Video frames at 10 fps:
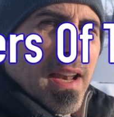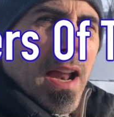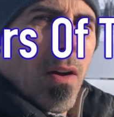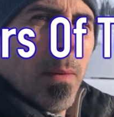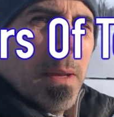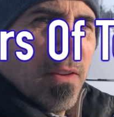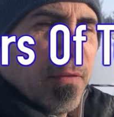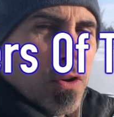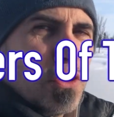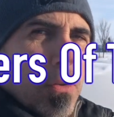Now I'll be the
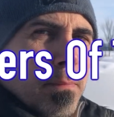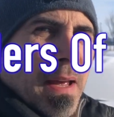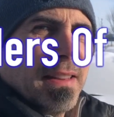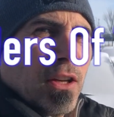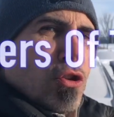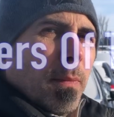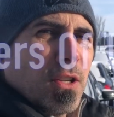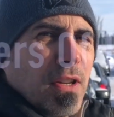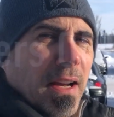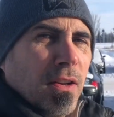first to admit that too
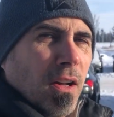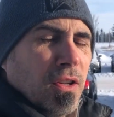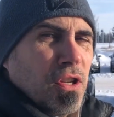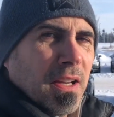much technology